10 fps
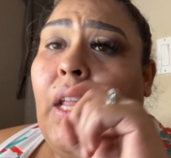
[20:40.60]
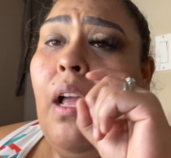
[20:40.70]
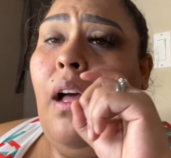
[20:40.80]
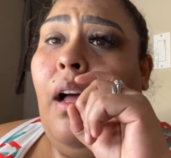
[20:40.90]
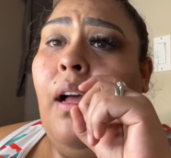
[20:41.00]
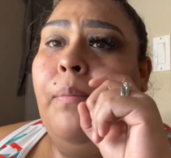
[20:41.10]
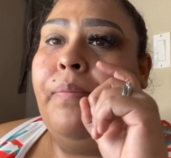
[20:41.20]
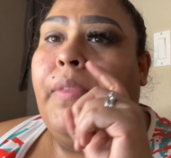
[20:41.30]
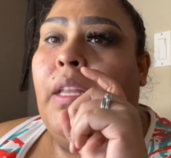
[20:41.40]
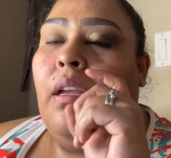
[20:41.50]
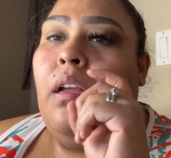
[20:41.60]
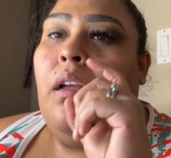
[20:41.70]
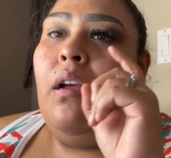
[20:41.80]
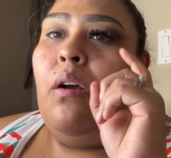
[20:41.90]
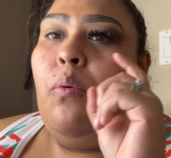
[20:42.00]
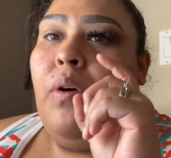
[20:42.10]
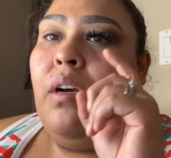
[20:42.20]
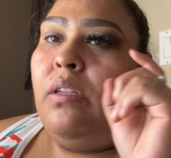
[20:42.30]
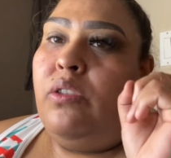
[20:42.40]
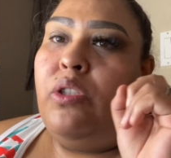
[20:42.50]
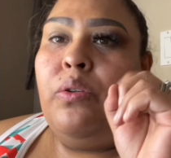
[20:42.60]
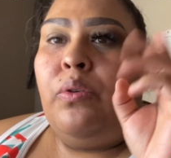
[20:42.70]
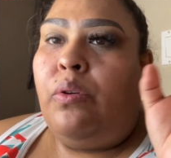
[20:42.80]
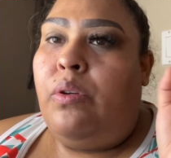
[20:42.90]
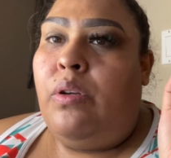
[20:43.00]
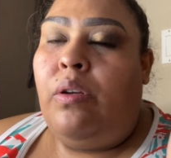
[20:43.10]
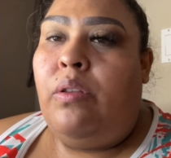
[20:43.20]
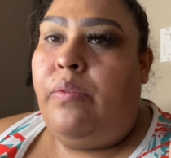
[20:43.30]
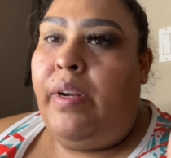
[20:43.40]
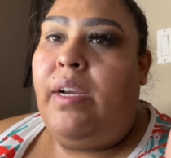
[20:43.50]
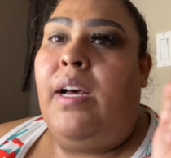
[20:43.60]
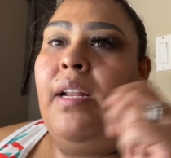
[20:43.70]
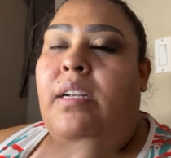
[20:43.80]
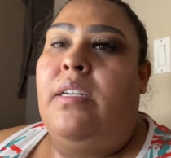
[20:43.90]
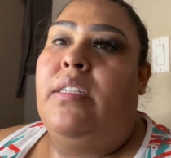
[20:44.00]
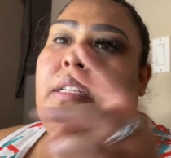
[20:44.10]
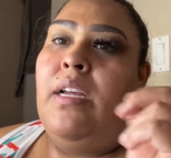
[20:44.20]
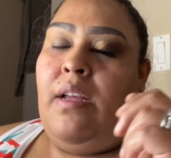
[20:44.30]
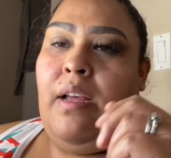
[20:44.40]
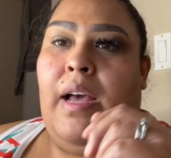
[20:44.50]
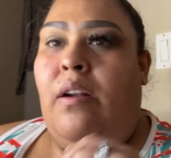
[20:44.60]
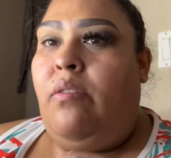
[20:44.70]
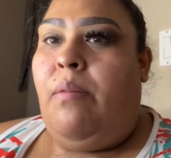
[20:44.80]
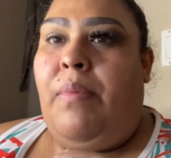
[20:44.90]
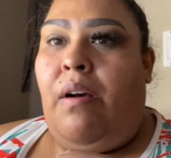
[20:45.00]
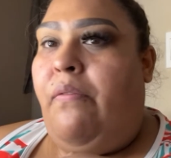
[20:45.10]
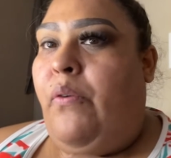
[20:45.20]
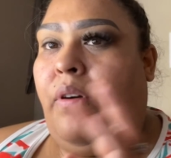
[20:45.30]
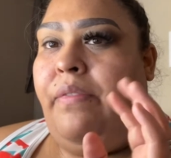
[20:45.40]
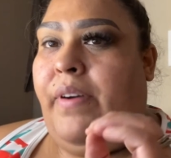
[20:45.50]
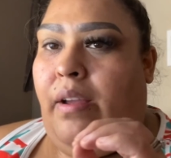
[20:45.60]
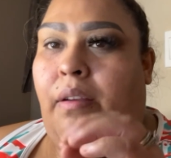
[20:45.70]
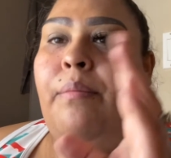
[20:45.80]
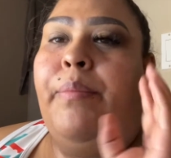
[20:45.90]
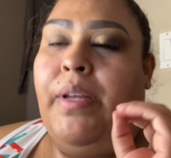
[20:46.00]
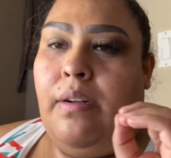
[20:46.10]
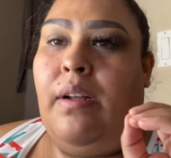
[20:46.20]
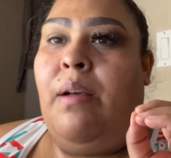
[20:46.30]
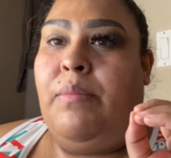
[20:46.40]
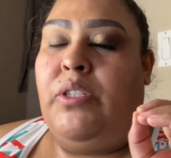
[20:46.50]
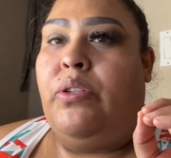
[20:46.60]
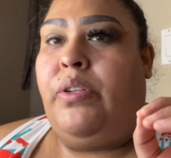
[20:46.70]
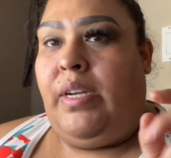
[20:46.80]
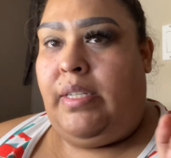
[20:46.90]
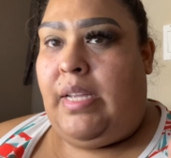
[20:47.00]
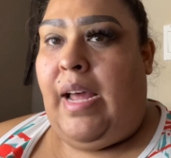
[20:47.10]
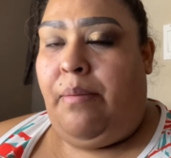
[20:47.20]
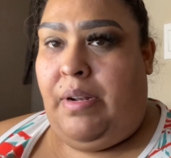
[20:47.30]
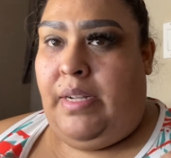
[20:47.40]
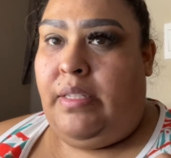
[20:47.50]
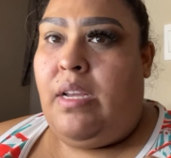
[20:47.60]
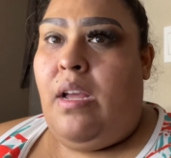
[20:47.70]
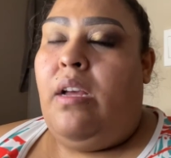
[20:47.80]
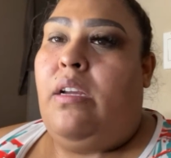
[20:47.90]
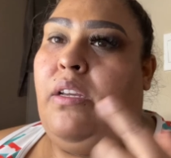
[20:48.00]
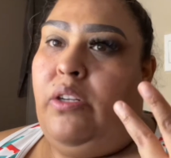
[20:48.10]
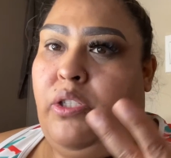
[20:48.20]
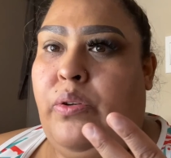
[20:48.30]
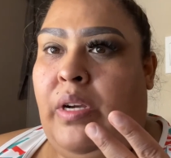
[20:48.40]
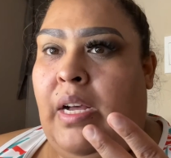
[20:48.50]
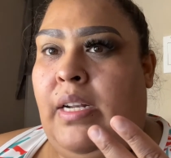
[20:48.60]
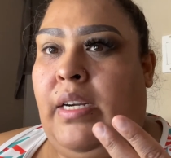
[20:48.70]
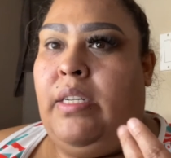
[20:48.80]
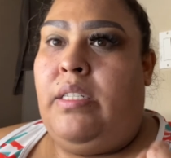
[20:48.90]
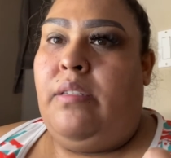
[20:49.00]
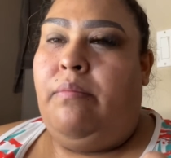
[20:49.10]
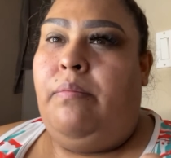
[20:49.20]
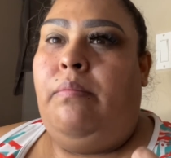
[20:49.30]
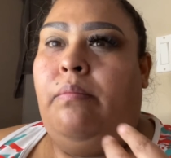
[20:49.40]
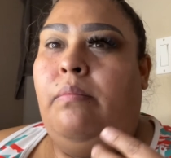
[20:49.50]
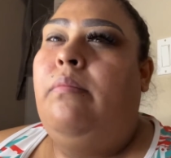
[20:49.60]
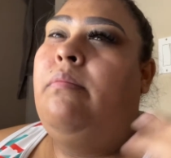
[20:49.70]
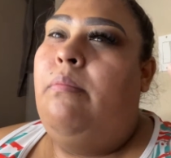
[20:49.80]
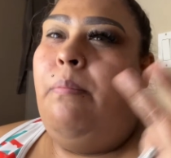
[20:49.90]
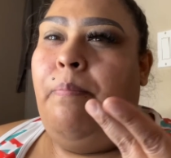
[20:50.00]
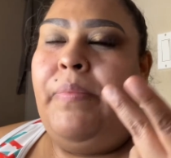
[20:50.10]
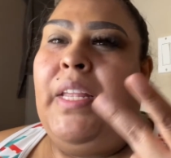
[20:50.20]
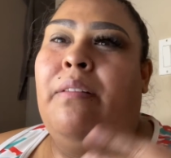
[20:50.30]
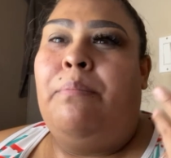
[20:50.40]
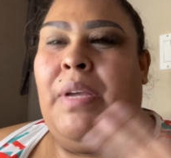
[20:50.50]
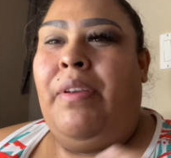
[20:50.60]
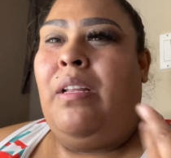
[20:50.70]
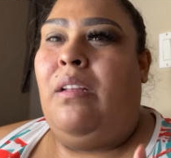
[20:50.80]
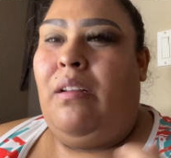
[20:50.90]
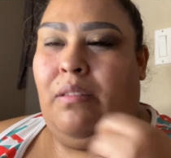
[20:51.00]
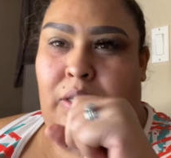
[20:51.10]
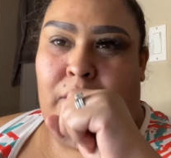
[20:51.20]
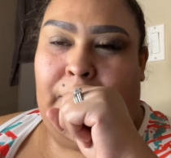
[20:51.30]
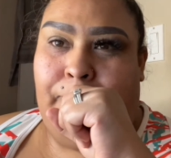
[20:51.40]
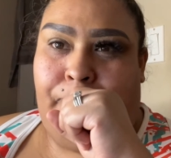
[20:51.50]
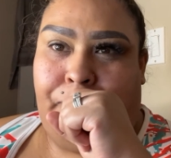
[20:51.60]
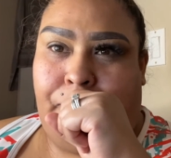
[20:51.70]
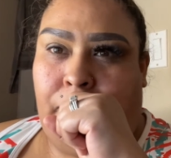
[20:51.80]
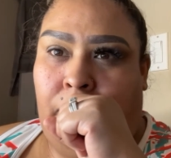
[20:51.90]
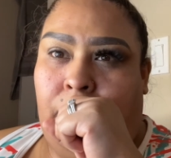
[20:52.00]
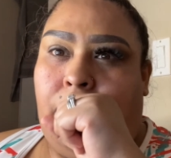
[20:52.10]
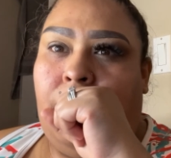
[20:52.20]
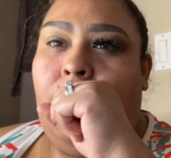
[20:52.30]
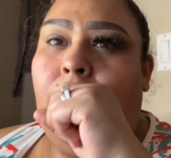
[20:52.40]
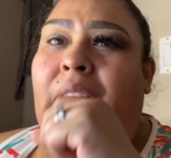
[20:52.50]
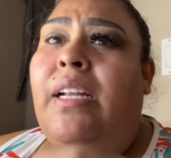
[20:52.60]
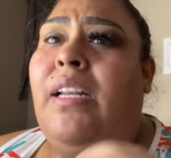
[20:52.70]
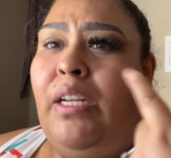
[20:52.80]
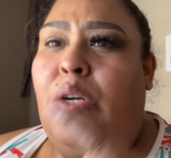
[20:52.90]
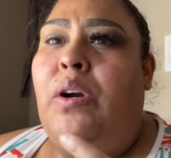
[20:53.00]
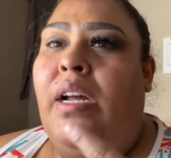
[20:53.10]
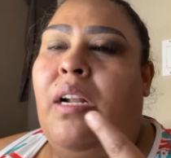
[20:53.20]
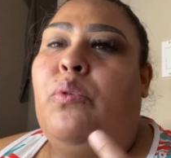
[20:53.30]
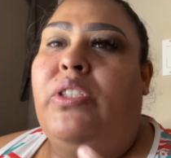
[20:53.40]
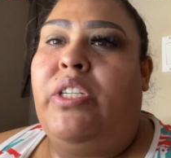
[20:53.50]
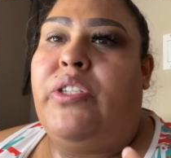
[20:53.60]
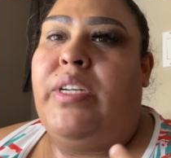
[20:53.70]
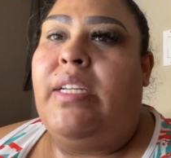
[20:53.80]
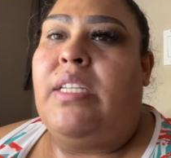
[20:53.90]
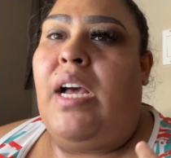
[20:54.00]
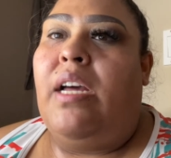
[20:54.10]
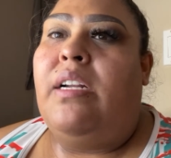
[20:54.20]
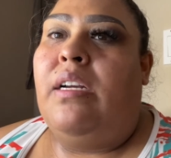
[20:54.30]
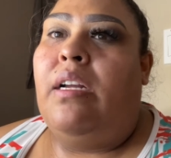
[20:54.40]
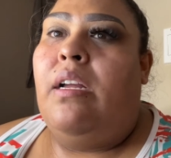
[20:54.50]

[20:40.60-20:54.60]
1, 2, 3 colors. I don't know about 4 or 5, but I'm gonna show you guys how to blend either 2 colors, and maybe, excuse me, later on I will teach you guys how to